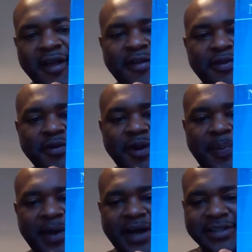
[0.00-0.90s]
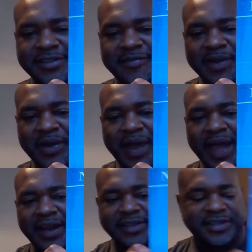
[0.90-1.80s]
Through a Positive Mental
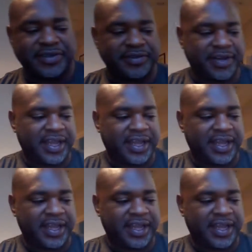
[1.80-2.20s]
Attitude.